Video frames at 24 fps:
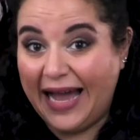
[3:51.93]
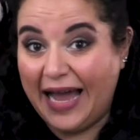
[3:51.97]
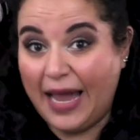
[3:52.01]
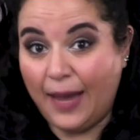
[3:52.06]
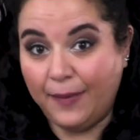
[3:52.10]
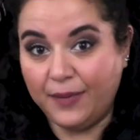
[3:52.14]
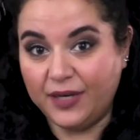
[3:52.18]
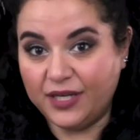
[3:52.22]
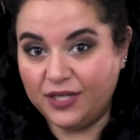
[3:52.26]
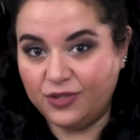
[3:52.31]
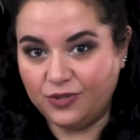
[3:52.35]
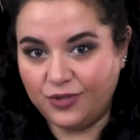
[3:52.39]
I
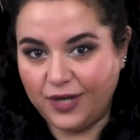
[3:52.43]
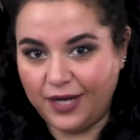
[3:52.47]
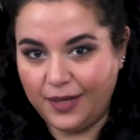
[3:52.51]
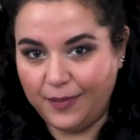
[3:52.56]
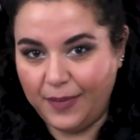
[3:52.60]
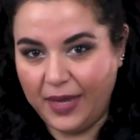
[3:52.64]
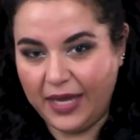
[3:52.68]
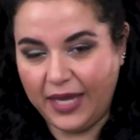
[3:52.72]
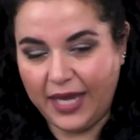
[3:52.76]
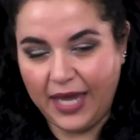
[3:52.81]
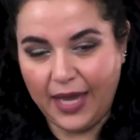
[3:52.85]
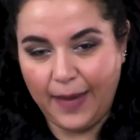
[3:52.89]
am gonna try to
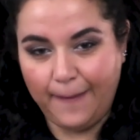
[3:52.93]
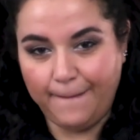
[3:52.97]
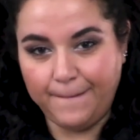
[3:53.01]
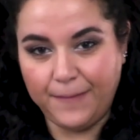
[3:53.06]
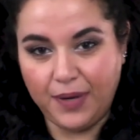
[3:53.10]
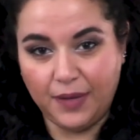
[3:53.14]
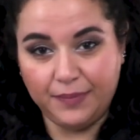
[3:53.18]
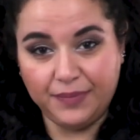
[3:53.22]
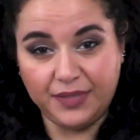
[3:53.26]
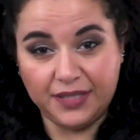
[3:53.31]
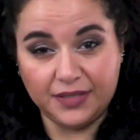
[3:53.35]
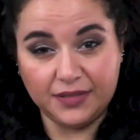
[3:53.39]
make a
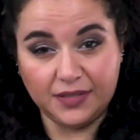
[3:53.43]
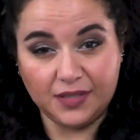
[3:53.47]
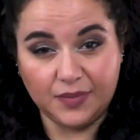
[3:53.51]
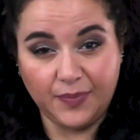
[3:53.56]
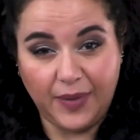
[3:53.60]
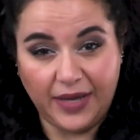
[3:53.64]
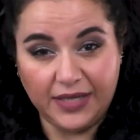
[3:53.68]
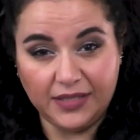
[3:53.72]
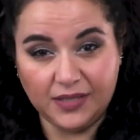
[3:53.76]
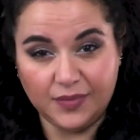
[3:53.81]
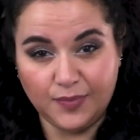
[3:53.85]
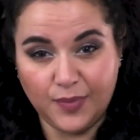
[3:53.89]
pumpkin
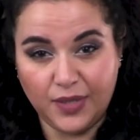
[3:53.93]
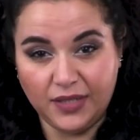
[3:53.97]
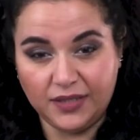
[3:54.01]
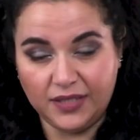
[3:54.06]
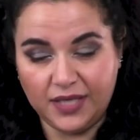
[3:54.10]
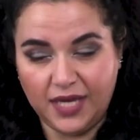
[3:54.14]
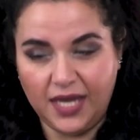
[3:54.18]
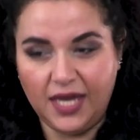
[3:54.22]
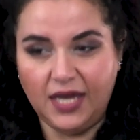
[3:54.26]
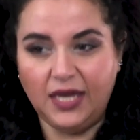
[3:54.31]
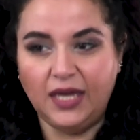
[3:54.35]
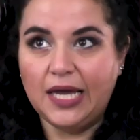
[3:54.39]
spice mug
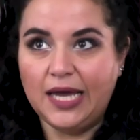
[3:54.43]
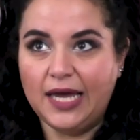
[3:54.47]
cake,